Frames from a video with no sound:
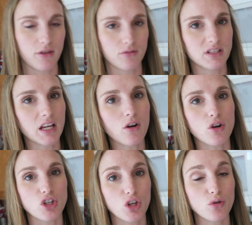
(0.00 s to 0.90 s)
A through Z
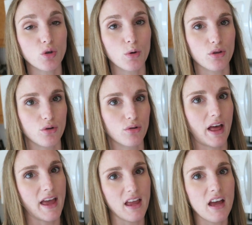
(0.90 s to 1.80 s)
or do you do it through
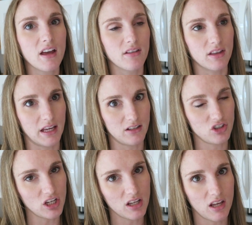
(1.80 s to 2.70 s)
like
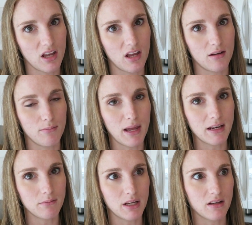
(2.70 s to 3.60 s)
like chicken,
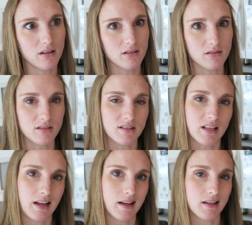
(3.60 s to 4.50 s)
main
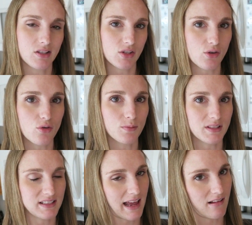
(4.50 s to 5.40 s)
meals, uh,
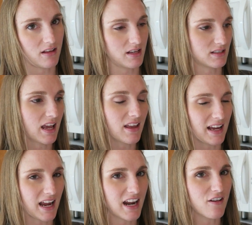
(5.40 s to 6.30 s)
soups, salads.
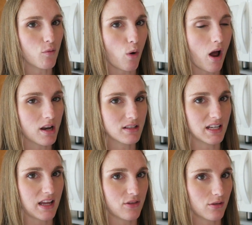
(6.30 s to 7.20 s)
I kind of want
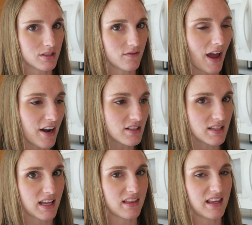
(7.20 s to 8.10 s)
to get those
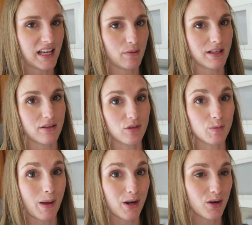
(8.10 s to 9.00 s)
dividers because I think I would like
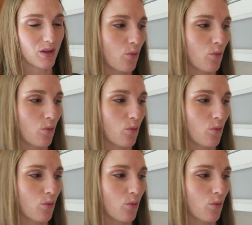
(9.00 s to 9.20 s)
those better